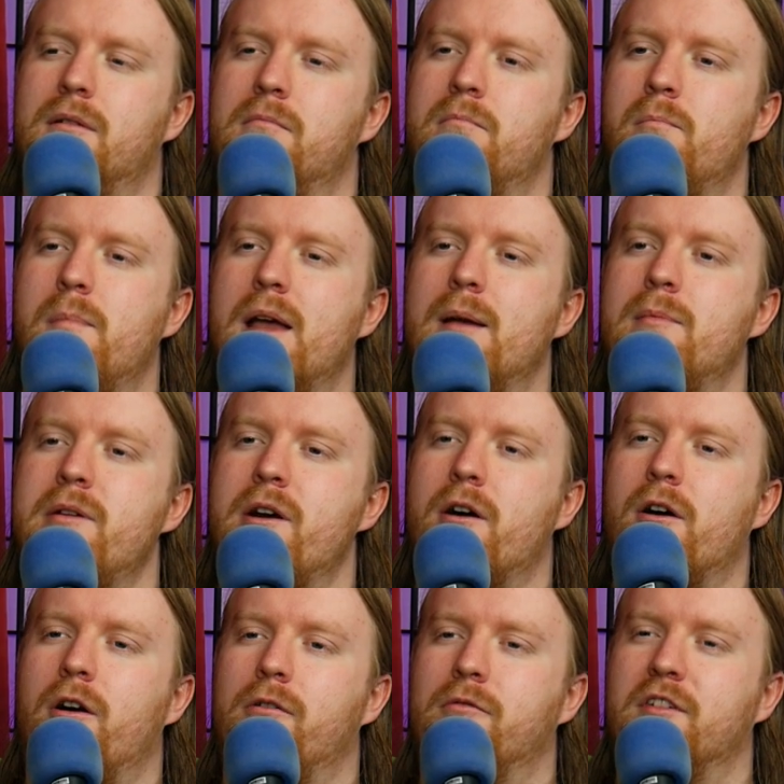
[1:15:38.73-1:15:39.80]
maybe
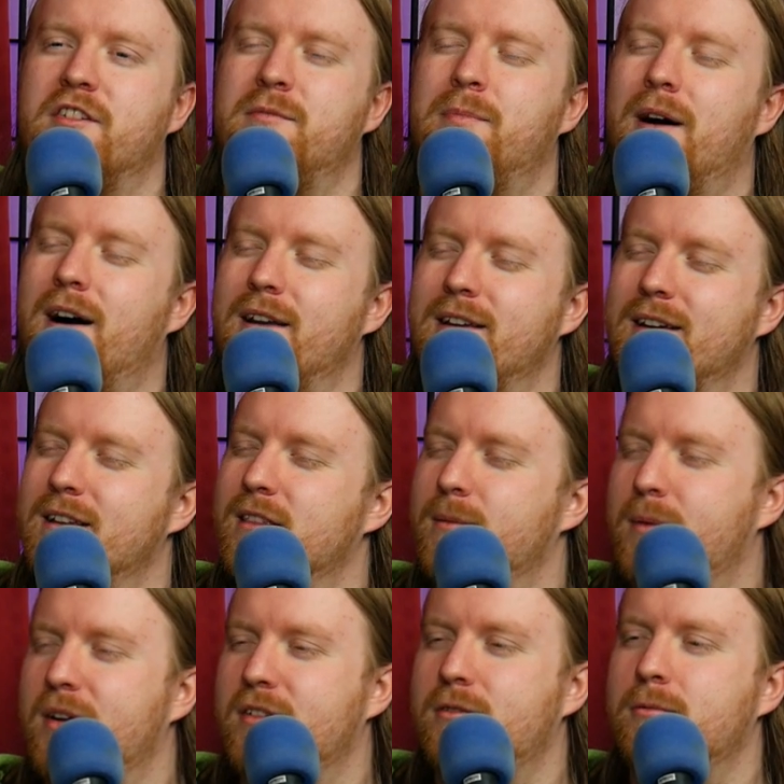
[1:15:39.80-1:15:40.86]
aren't responding in the
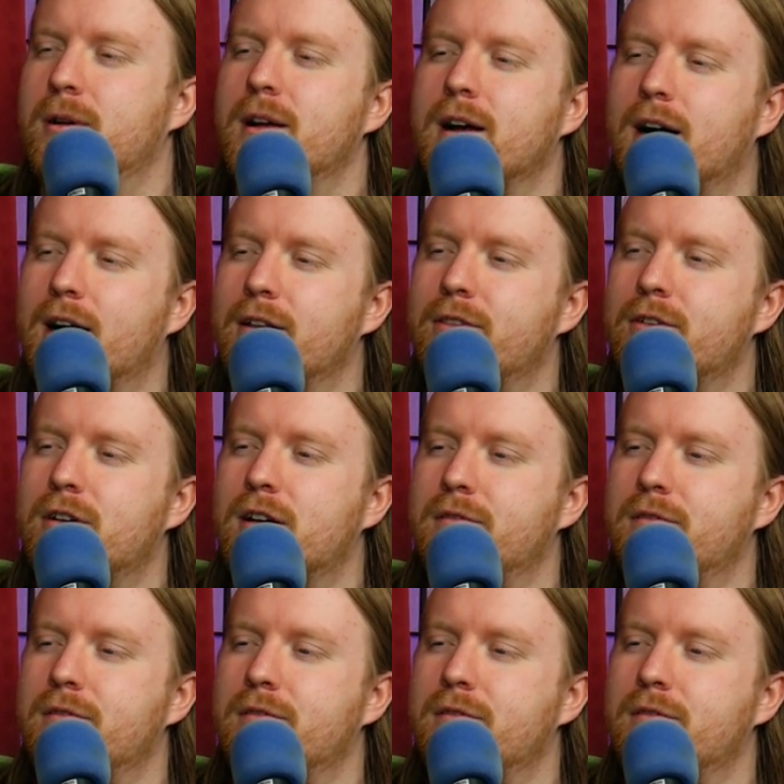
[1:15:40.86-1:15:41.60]
best way either.